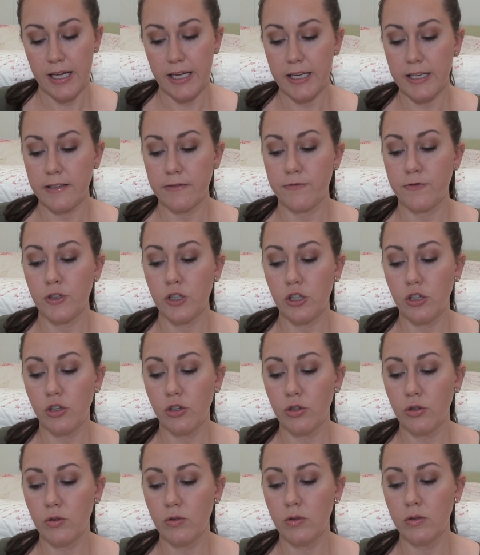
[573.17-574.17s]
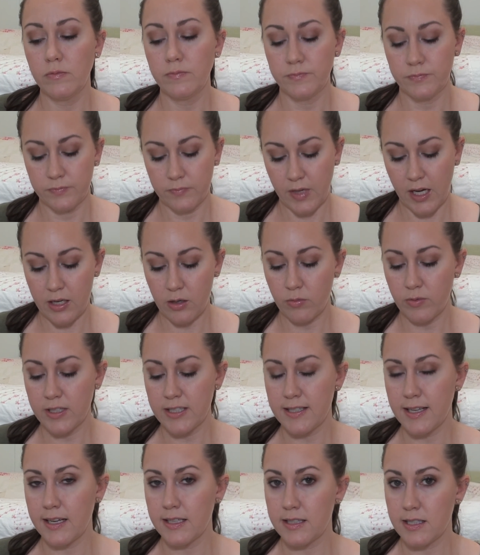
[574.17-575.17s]
I don't want to
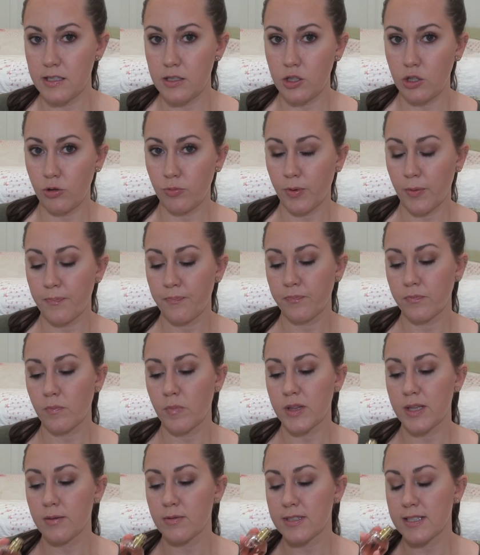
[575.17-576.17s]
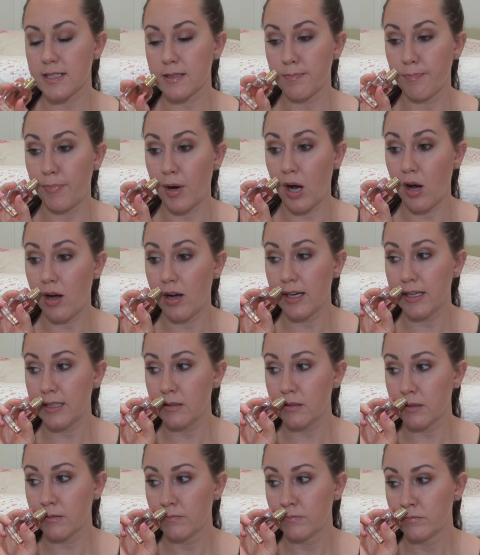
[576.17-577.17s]
say it's a dupe, but there was this
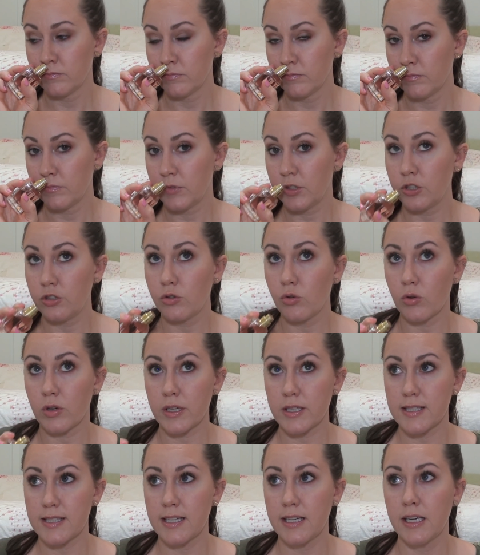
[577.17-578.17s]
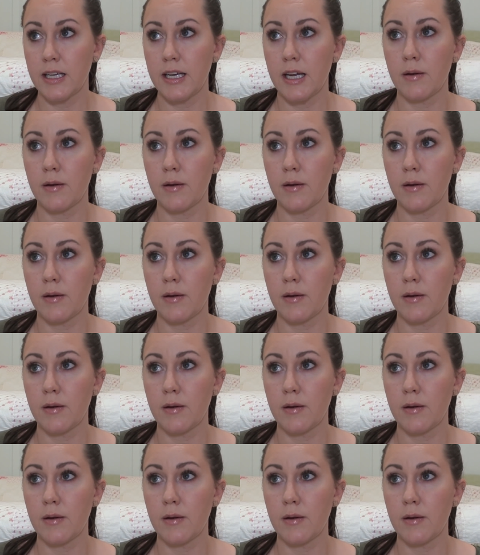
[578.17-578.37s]
Bond New York scent.